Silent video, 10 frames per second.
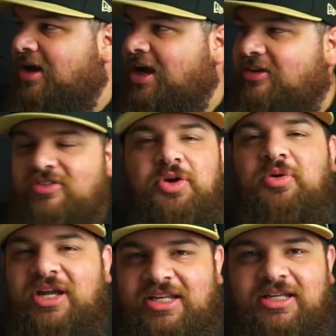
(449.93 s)
have
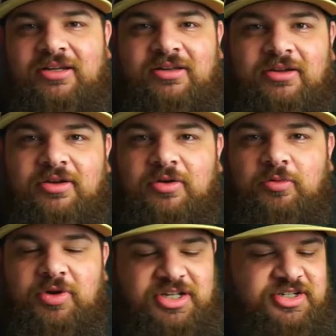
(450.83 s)
no idea
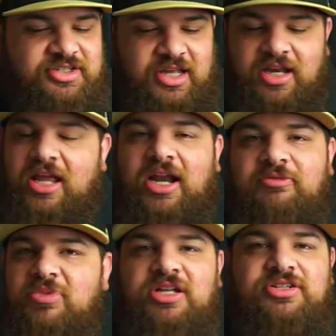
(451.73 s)
what he just said. And
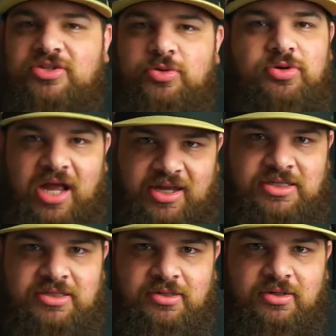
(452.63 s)
I've been to school,
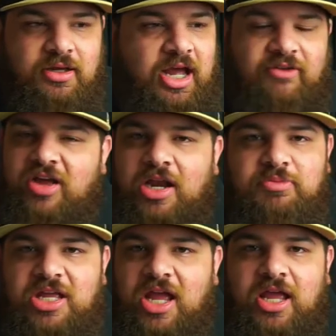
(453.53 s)
guys. I've got a
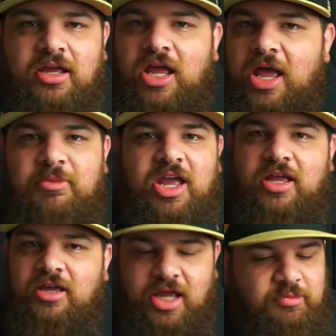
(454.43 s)
BA,
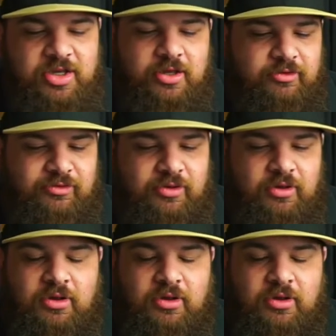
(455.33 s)
MA, MDiv.